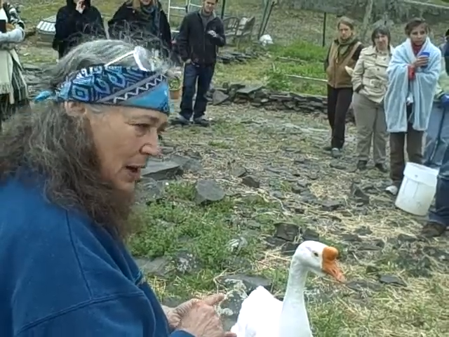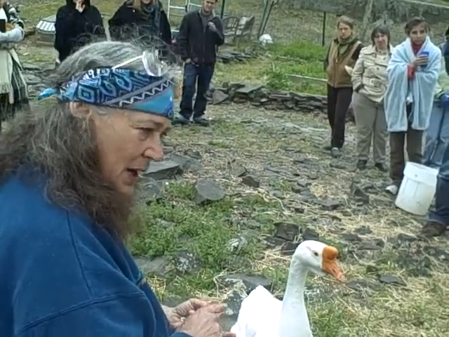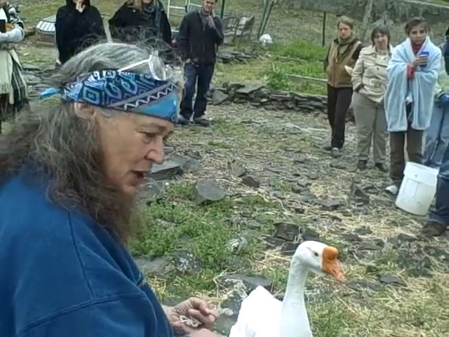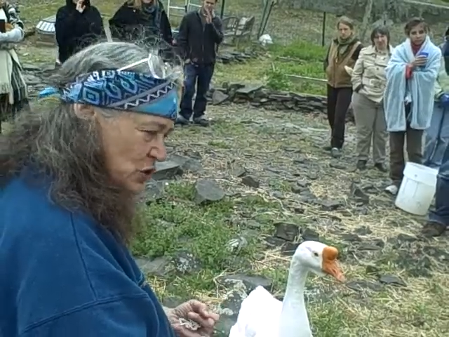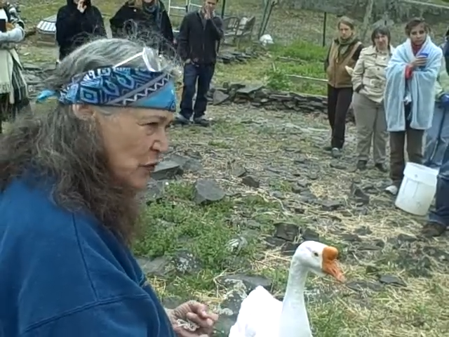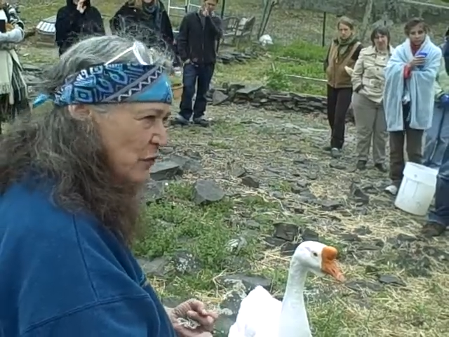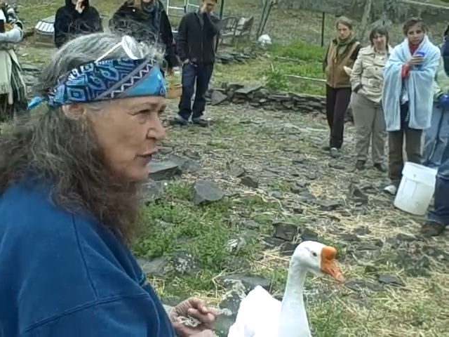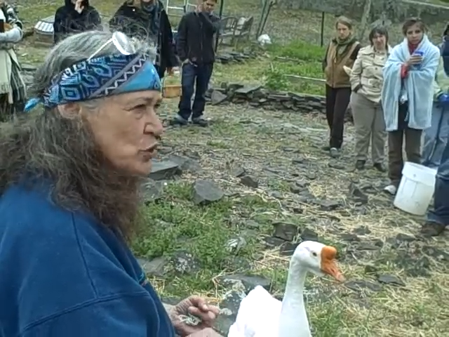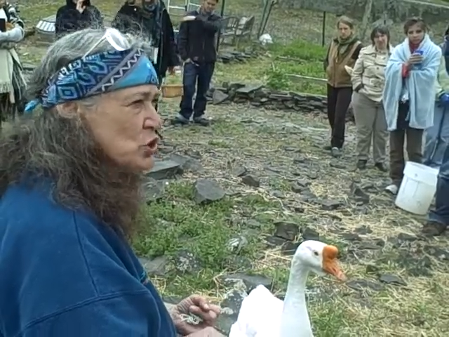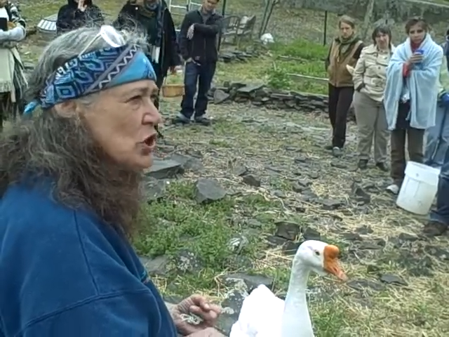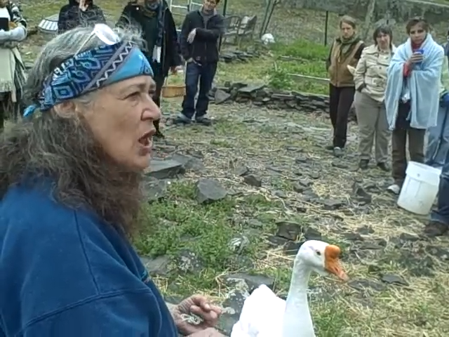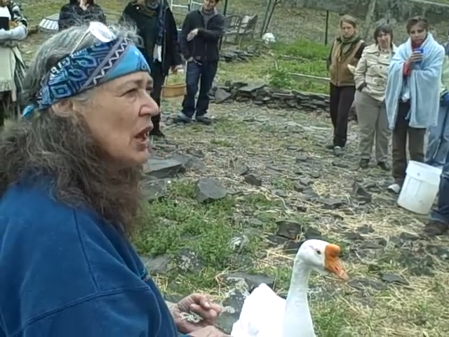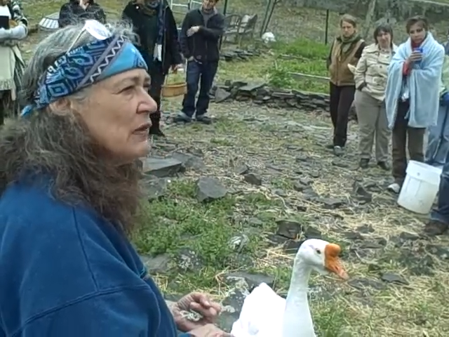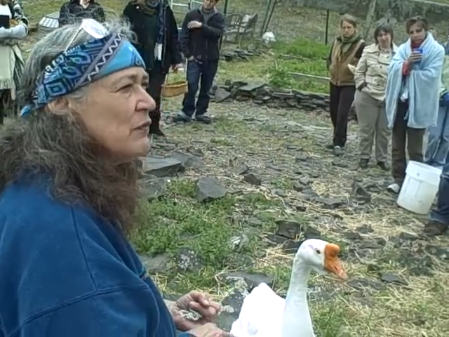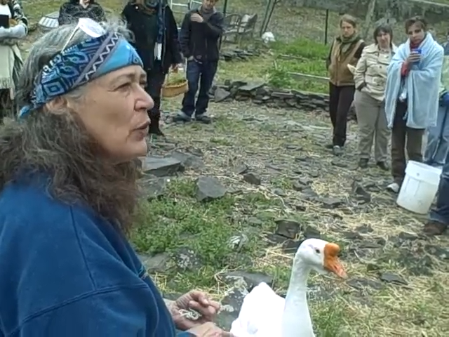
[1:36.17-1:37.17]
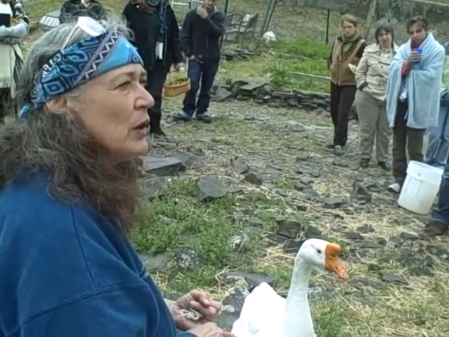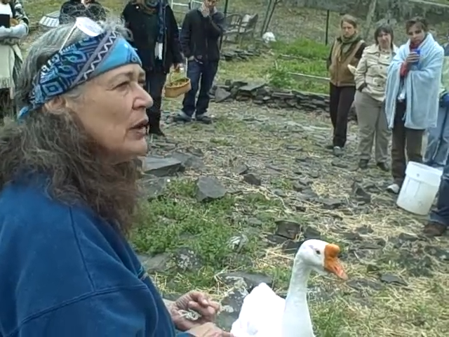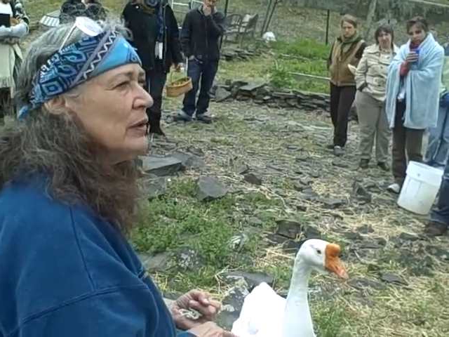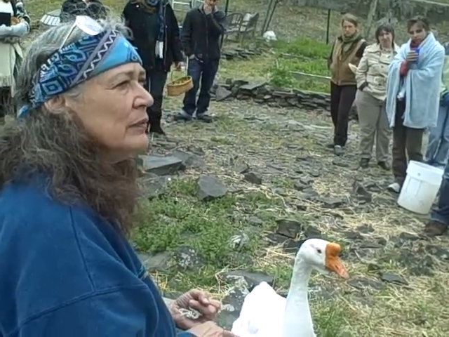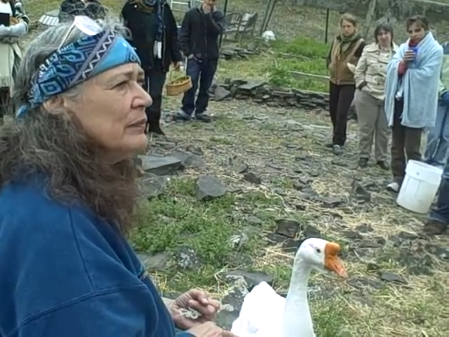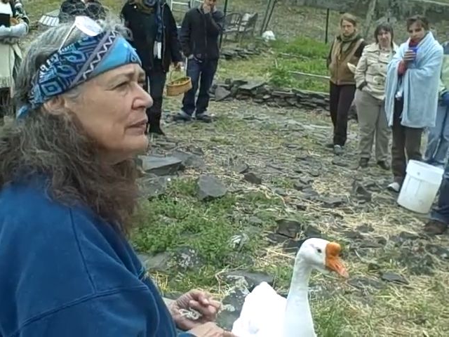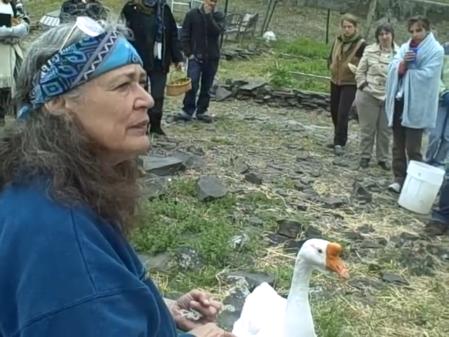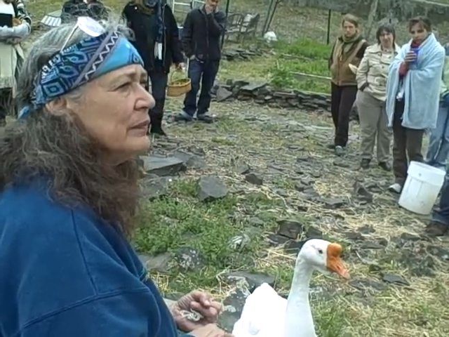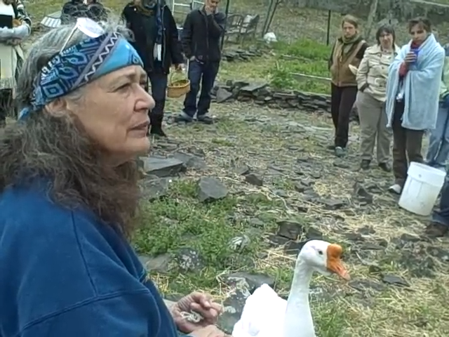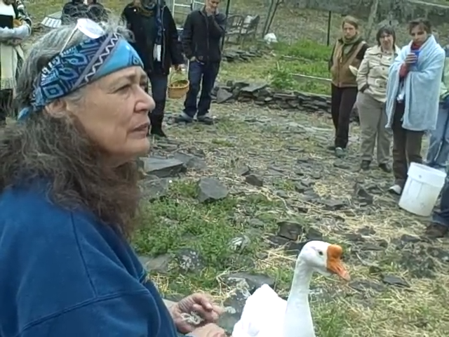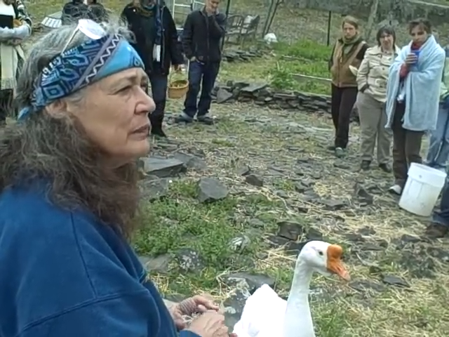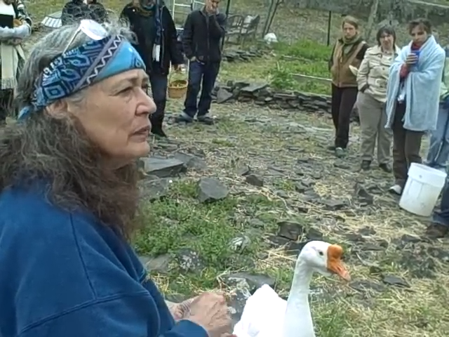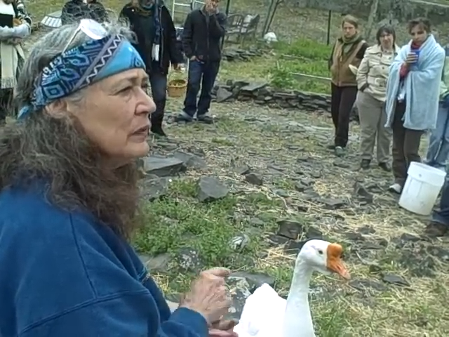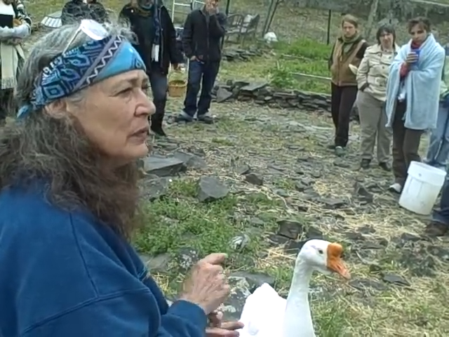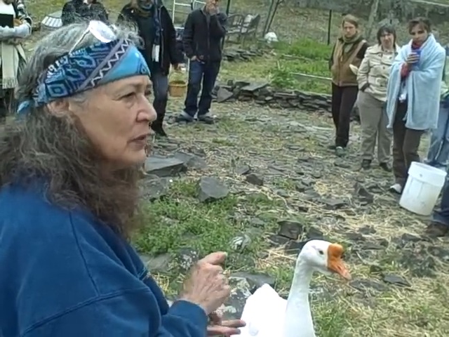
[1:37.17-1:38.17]
extra virgin olive oil,
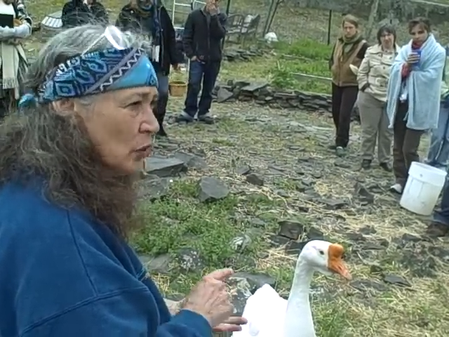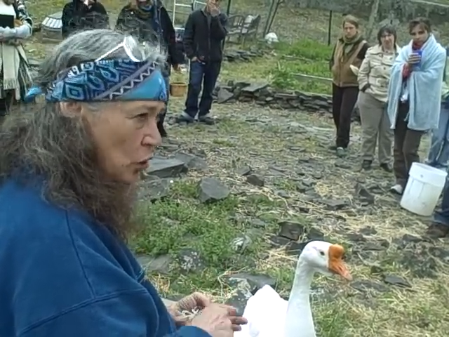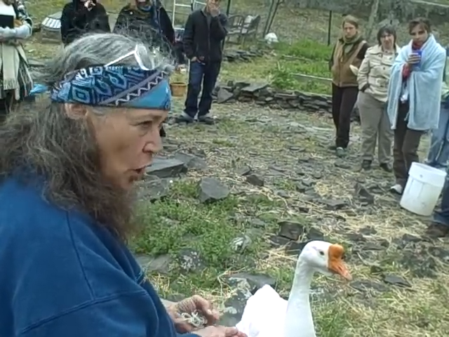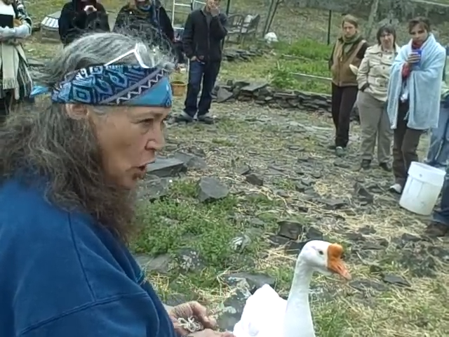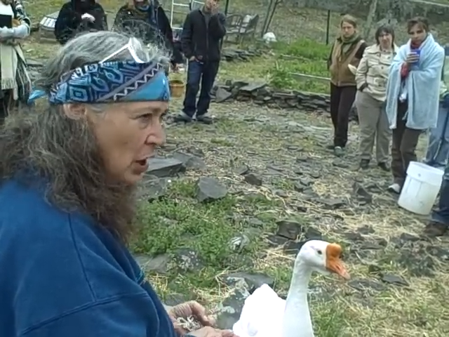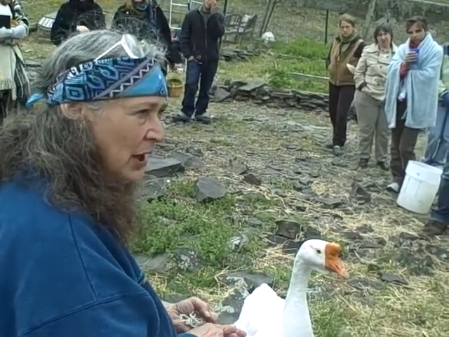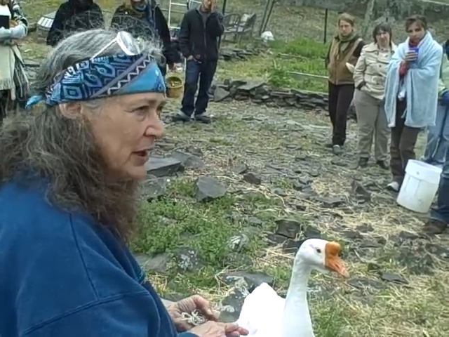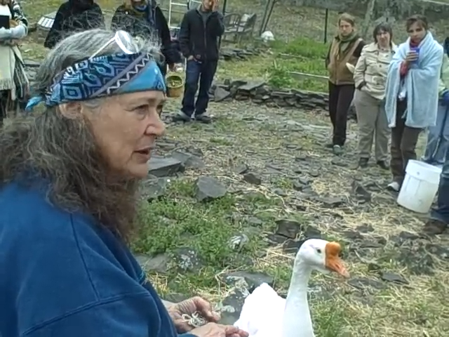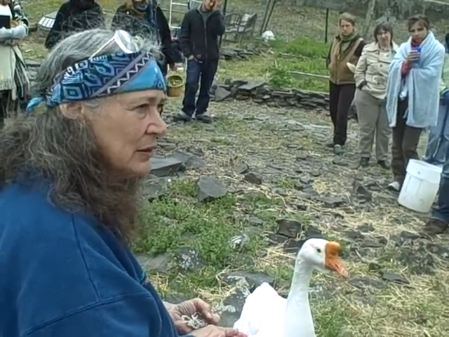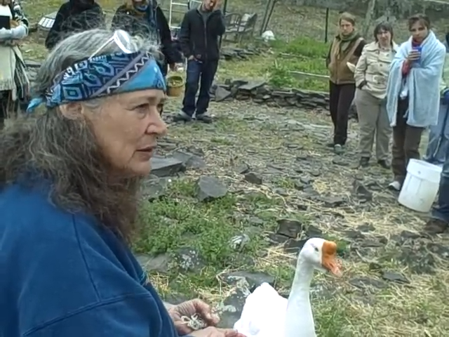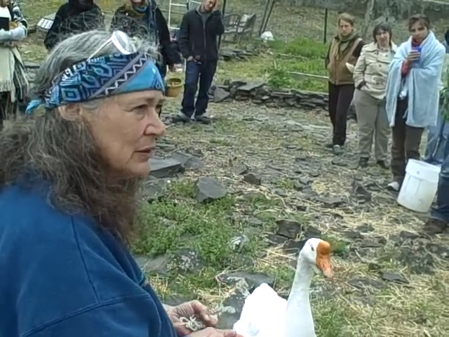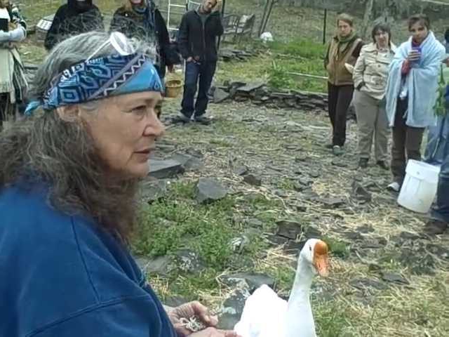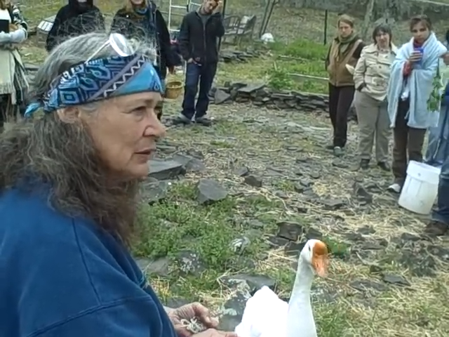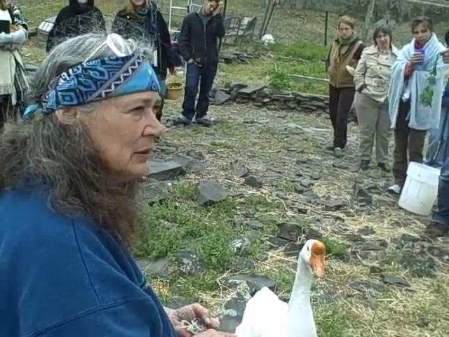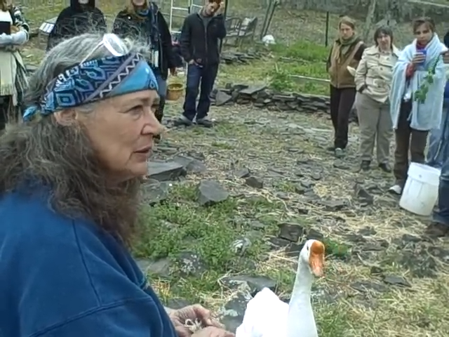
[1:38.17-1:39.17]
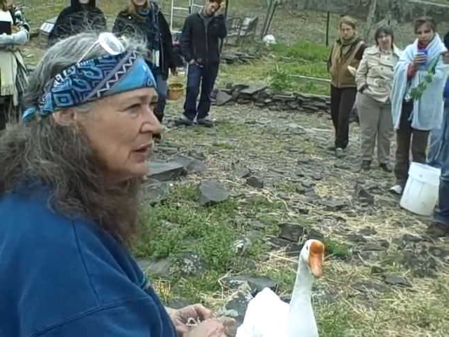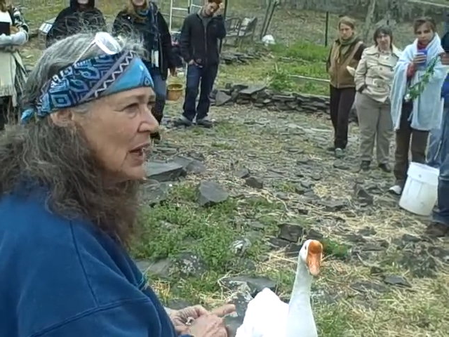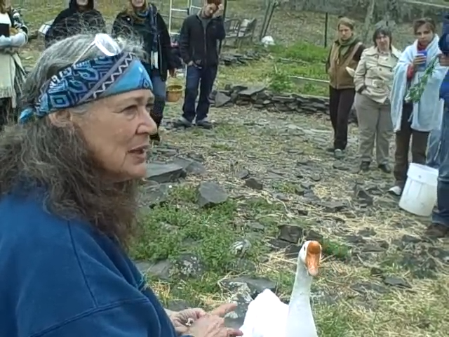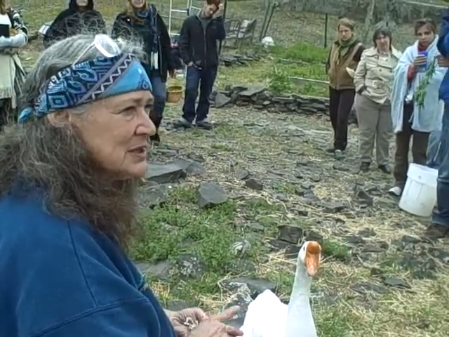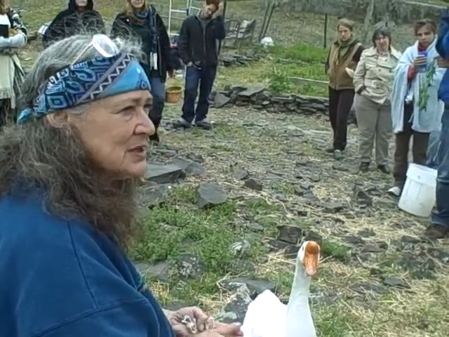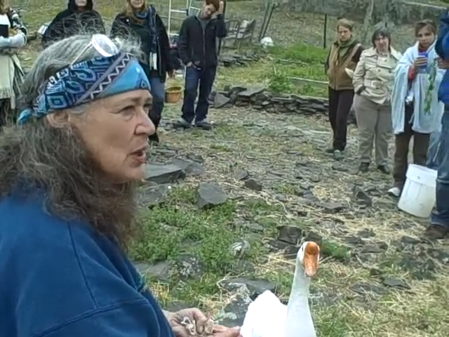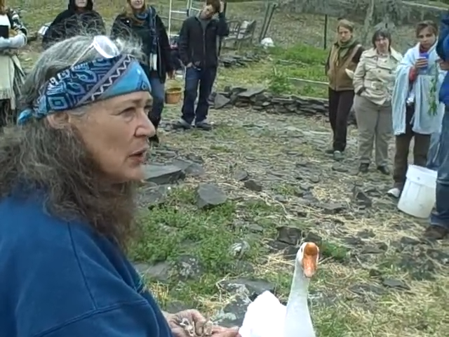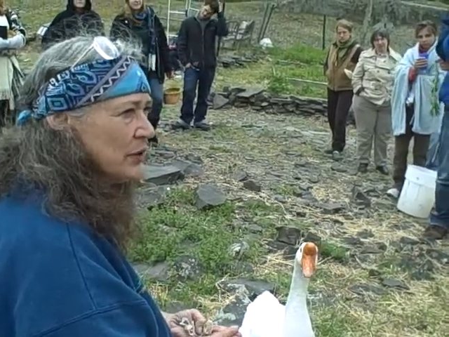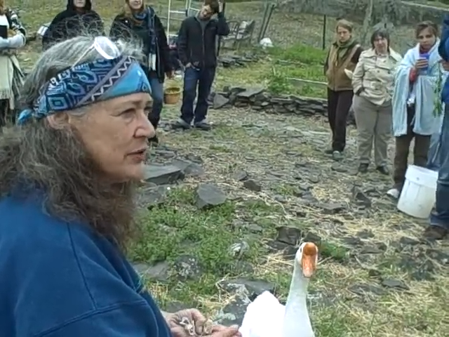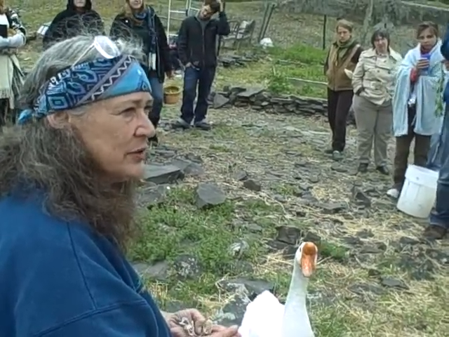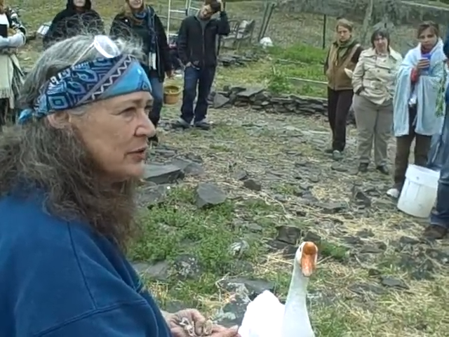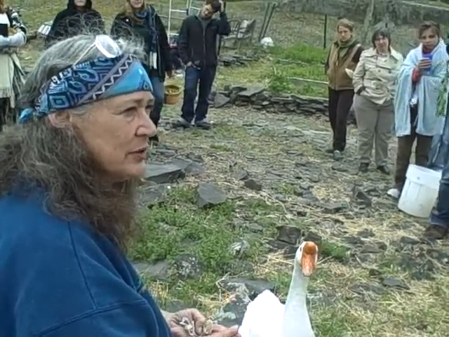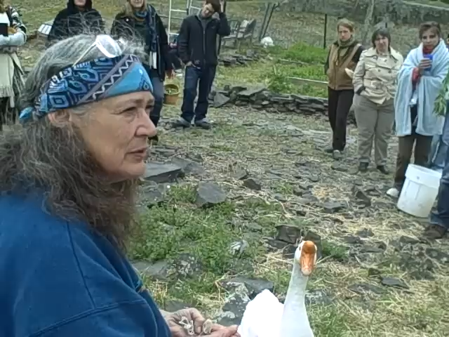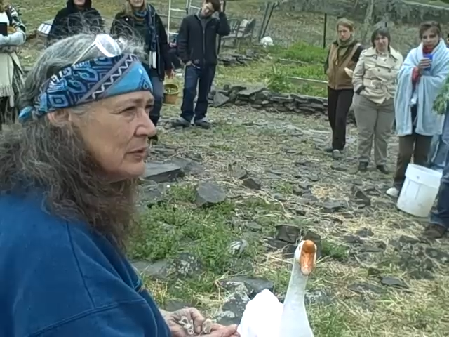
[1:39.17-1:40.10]
garlic, and salt.